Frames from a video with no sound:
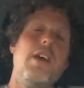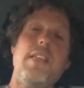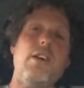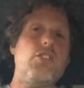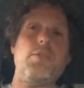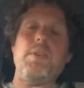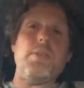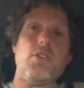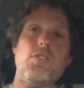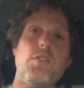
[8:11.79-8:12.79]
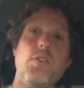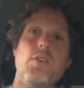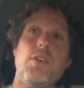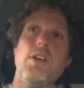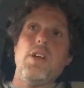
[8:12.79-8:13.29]
that'll just be pushed
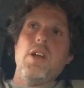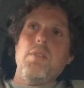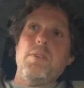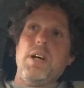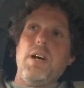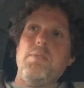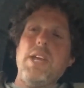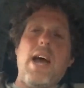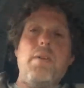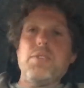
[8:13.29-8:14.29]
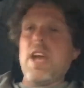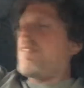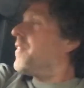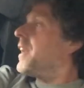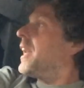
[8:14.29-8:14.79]
forward. But yeah, I'm
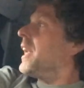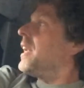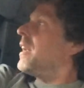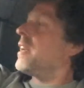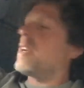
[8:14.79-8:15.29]
definitely